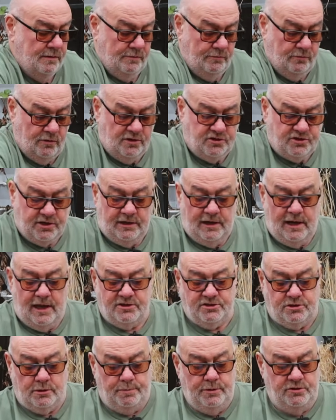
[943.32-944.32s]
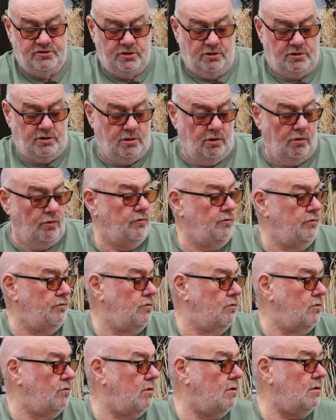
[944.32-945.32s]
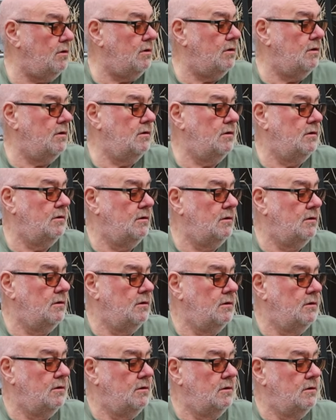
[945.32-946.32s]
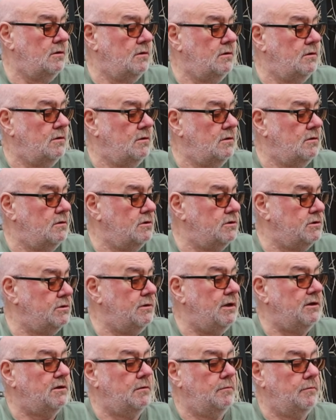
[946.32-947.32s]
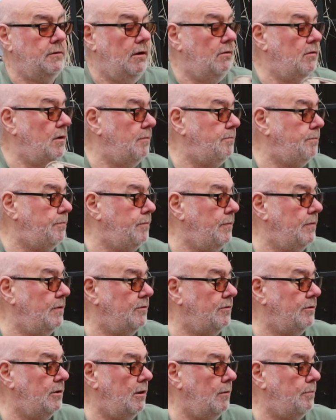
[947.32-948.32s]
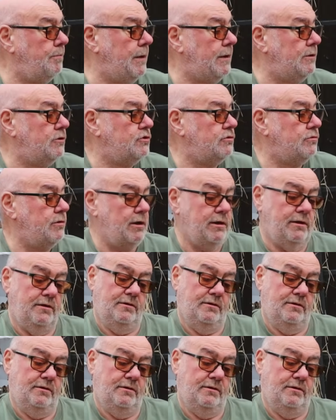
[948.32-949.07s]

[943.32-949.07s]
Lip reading: Right, so last up is the condor. So that can be a big tray.